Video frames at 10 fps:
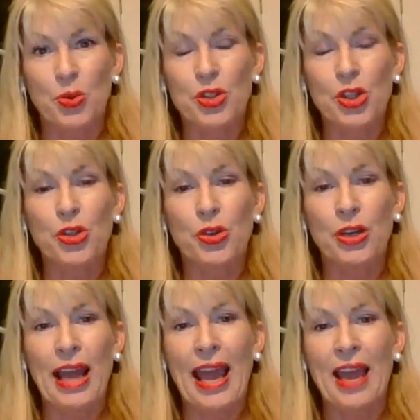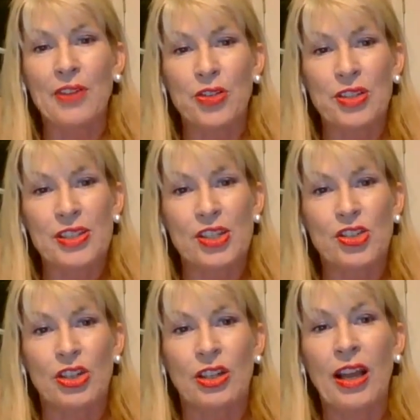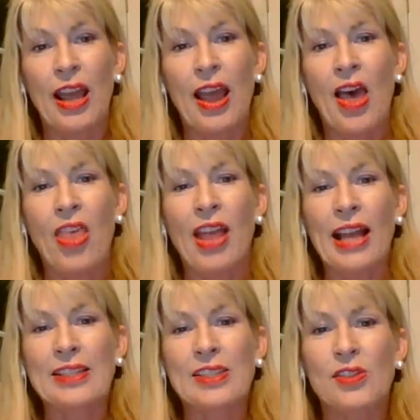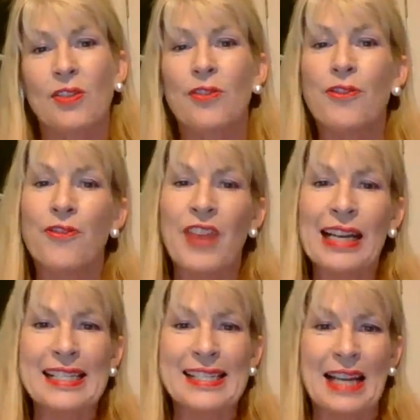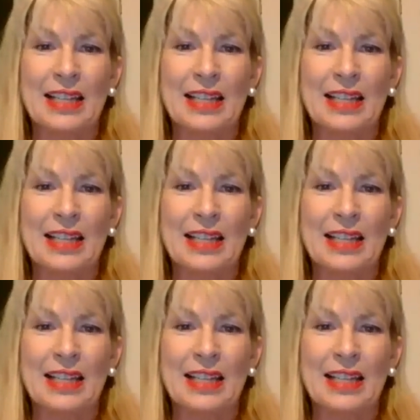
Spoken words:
So you can have a transition that's fairly